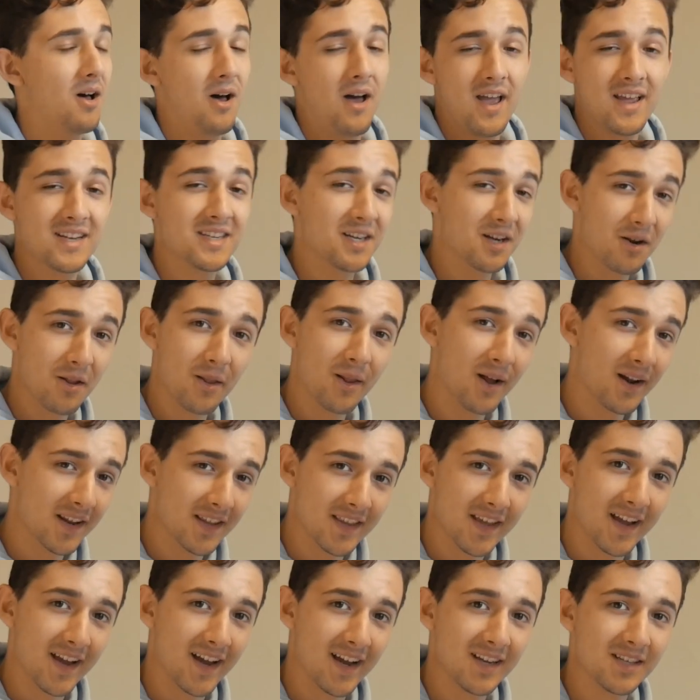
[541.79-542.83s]
I did a lot
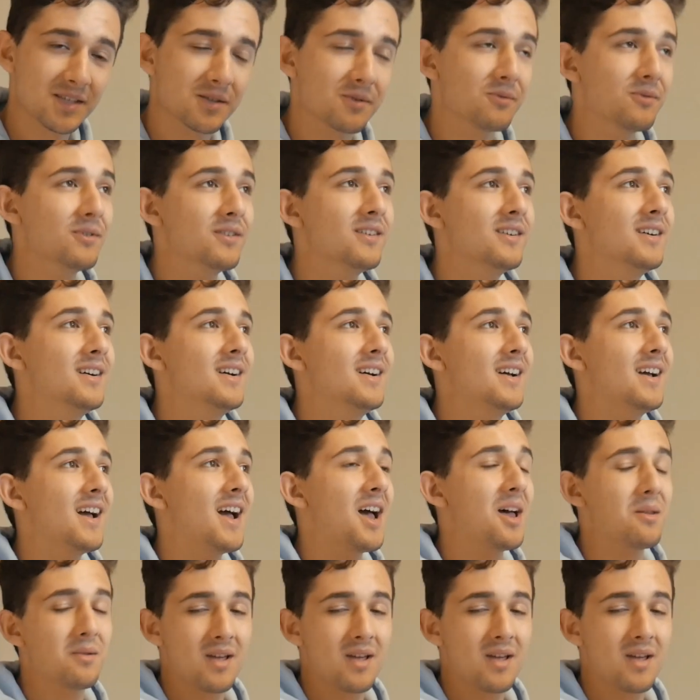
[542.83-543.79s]
of that high school at,